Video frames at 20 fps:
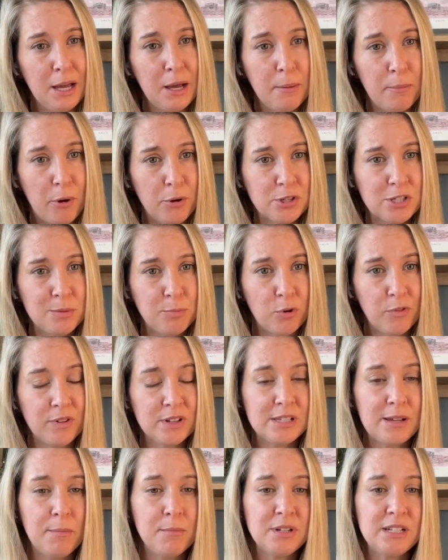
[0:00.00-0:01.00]
possible for
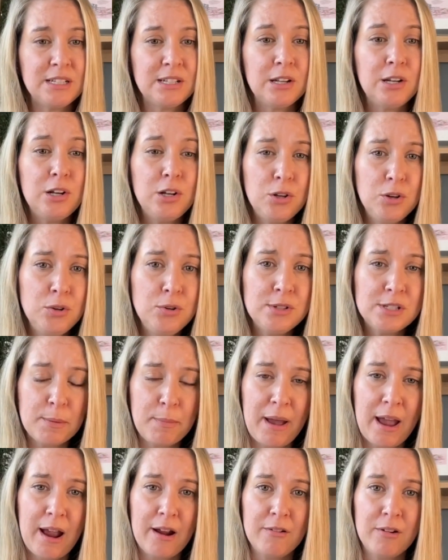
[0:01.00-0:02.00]
somebody to lose a
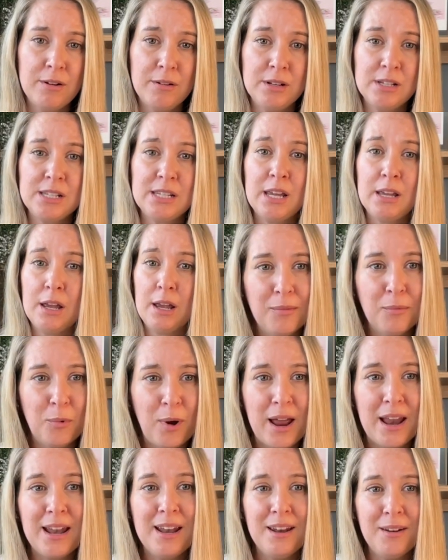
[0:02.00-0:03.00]
parent
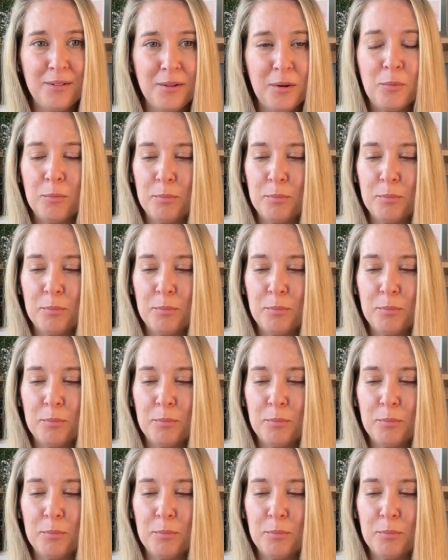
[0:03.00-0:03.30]
when,